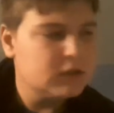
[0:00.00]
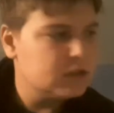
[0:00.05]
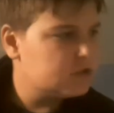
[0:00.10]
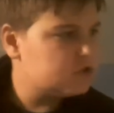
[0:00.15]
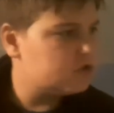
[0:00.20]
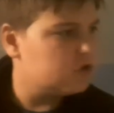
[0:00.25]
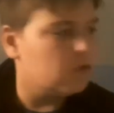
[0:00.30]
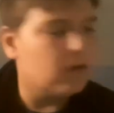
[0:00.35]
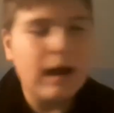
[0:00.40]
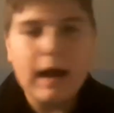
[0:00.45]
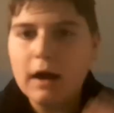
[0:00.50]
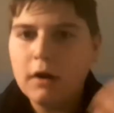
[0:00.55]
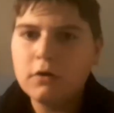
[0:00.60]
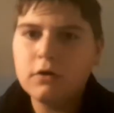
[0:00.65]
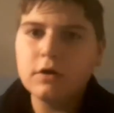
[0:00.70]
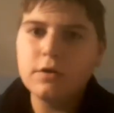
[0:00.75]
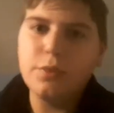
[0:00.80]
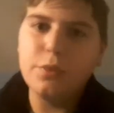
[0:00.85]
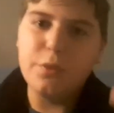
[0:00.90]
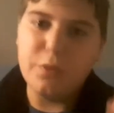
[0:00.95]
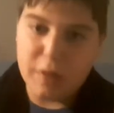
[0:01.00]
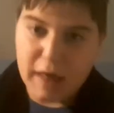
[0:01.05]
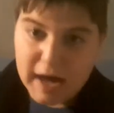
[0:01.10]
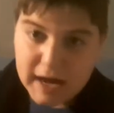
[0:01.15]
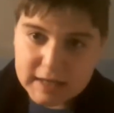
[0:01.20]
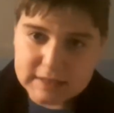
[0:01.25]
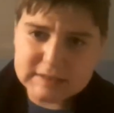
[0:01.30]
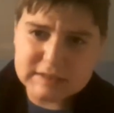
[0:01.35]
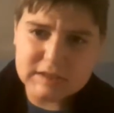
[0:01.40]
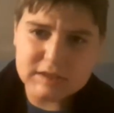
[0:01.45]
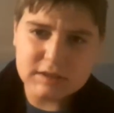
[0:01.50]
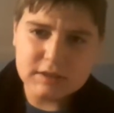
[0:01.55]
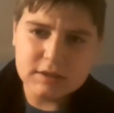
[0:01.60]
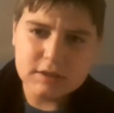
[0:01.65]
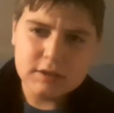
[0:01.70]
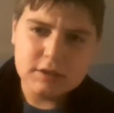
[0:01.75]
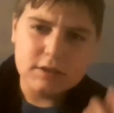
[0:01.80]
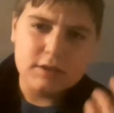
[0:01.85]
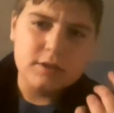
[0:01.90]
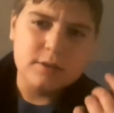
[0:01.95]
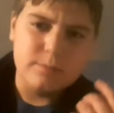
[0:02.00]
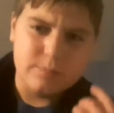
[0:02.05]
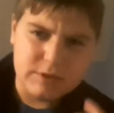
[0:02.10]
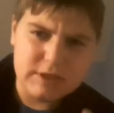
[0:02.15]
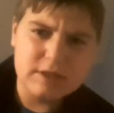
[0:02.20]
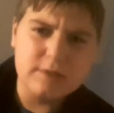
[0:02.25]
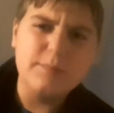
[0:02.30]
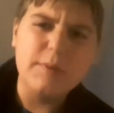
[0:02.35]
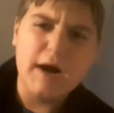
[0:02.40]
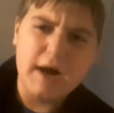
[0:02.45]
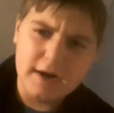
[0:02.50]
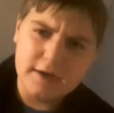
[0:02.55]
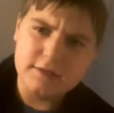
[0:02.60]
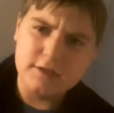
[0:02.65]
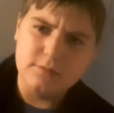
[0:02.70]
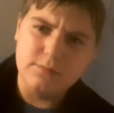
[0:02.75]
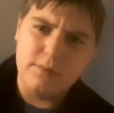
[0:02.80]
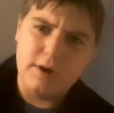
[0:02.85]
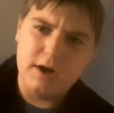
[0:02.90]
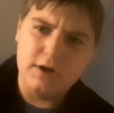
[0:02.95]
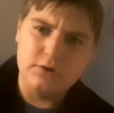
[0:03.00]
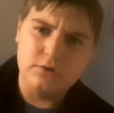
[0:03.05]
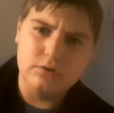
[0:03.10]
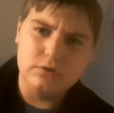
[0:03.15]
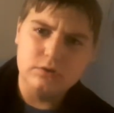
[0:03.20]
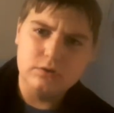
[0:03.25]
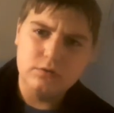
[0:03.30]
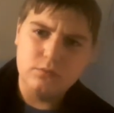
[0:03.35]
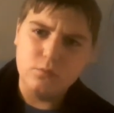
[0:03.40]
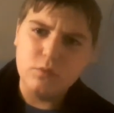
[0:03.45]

So how could that be the pilot model